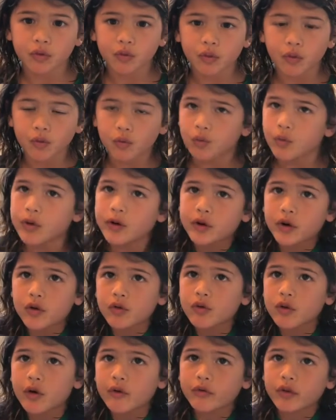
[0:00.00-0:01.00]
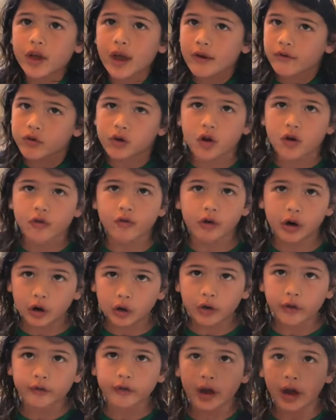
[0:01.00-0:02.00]
we don't know if they have the
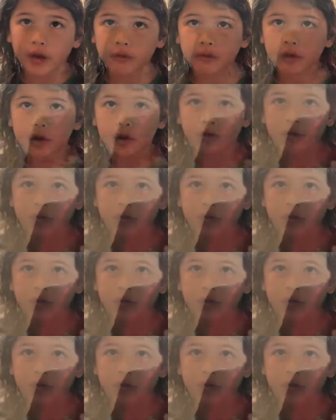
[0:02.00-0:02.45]
coronavirus.